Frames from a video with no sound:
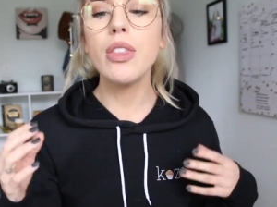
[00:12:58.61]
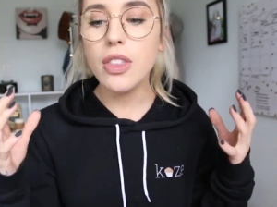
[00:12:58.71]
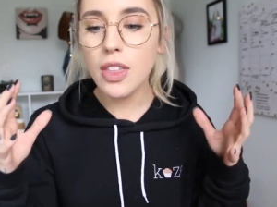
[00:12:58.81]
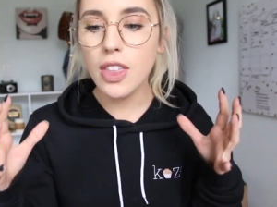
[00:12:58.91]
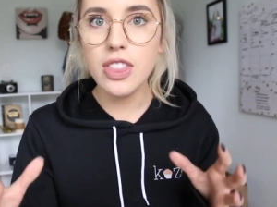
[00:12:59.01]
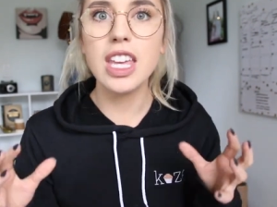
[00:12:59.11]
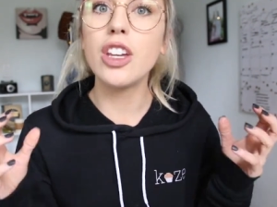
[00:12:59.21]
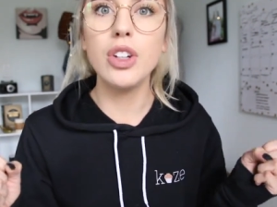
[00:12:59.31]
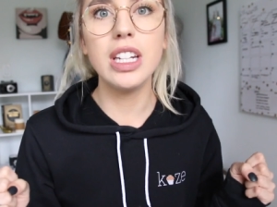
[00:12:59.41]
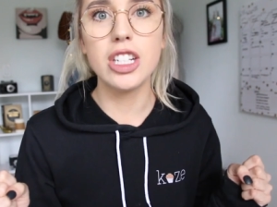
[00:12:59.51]
rather than the
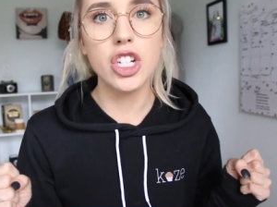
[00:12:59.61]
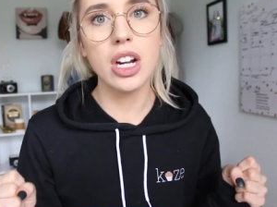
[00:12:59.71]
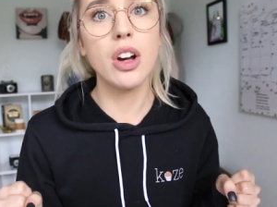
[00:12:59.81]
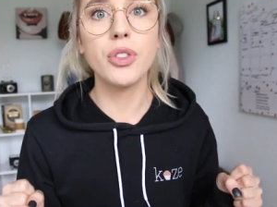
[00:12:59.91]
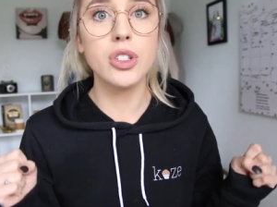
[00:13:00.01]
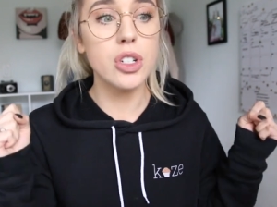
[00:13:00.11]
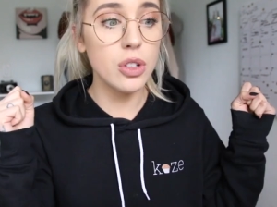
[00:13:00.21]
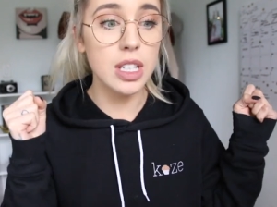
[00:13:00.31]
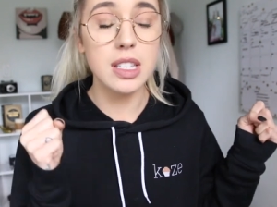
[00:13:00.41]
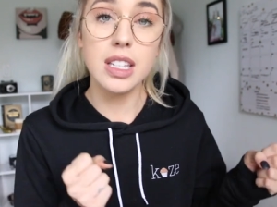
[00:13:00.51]
thing you need to check off your
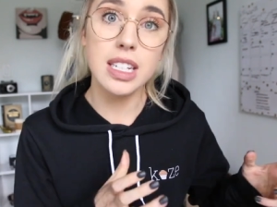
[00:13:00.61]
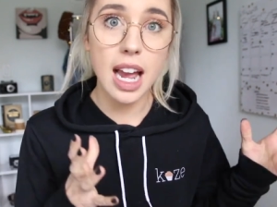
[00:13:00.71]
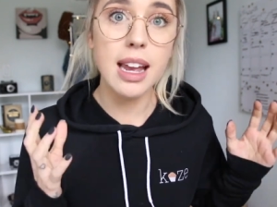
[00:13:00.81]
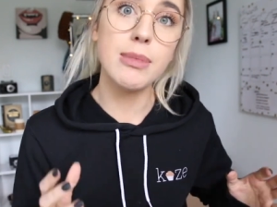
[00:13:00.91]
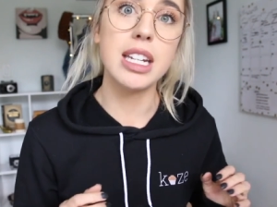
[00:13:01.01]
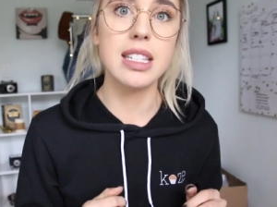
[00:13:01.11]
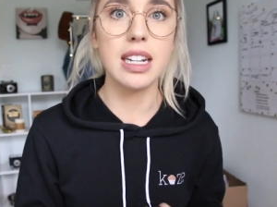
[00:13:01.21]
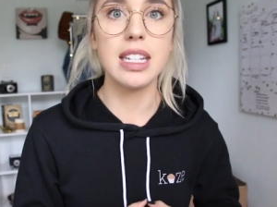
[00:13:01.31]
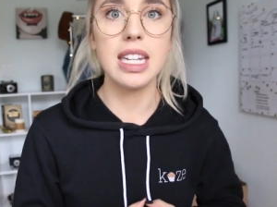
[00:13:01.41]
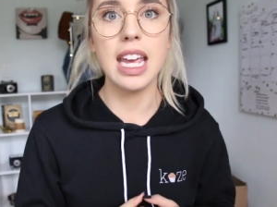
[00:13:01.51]
to-do list and the time that it's
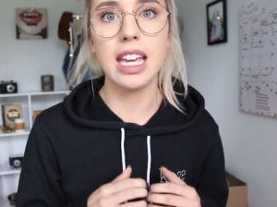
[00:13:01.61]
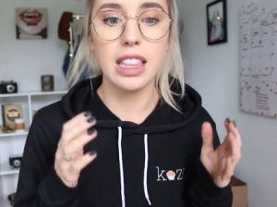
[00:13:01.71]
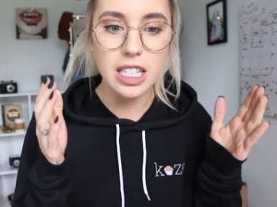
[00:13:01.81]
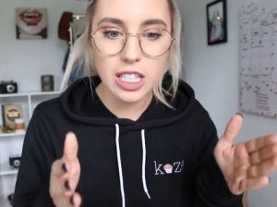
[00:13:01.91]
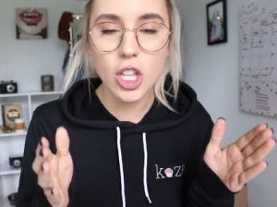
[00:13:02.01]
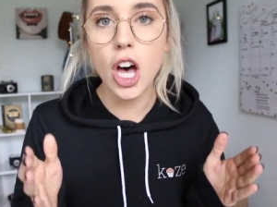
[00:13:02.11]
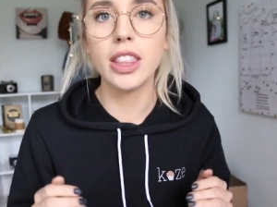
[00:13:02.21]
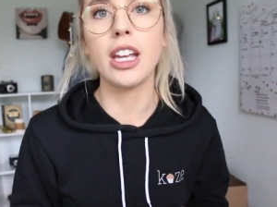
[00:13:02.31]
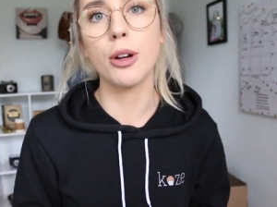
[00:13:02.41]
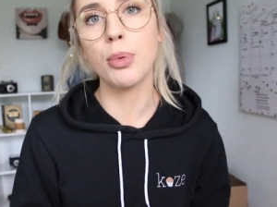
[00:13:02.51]
gonna take and the
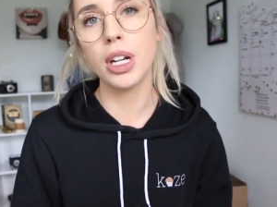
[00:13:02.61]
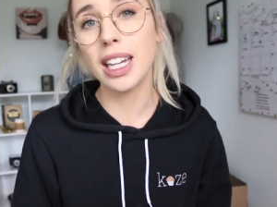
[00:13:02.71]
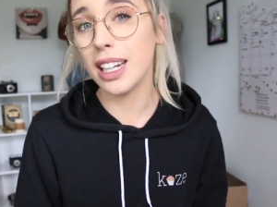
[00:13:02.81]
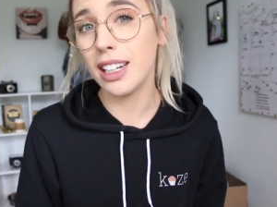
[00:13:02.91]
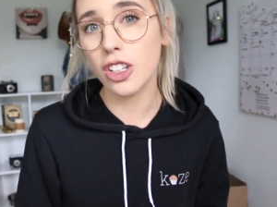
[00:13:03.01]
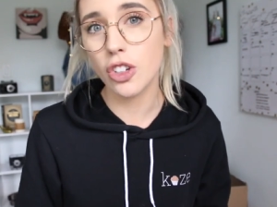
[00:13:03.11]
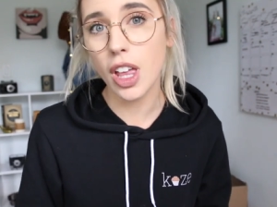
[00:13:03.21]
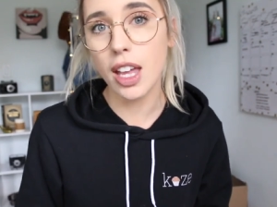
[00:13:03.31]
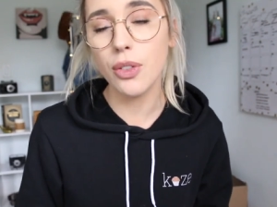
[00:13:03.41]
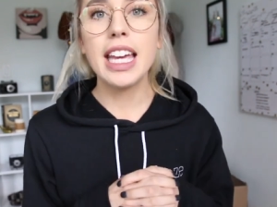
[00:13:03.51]
slot that you're putting it in in your
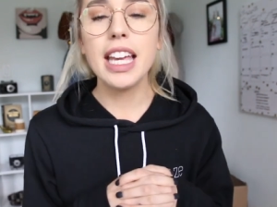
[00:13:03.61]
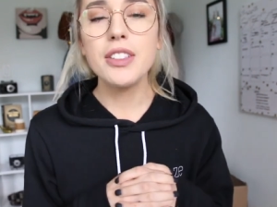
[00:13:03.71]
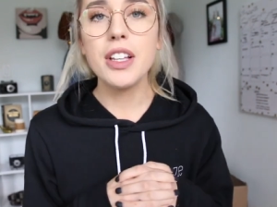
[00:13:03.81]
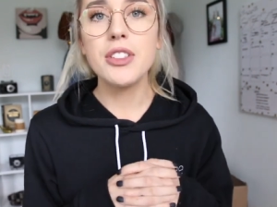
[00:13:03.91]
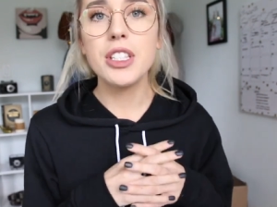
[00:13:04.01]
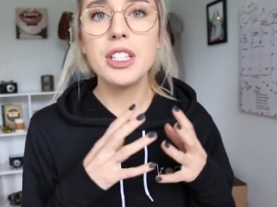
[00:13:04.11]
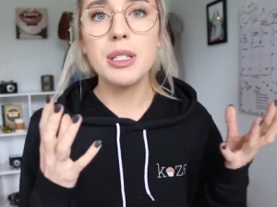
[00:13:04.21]
life. It gives us the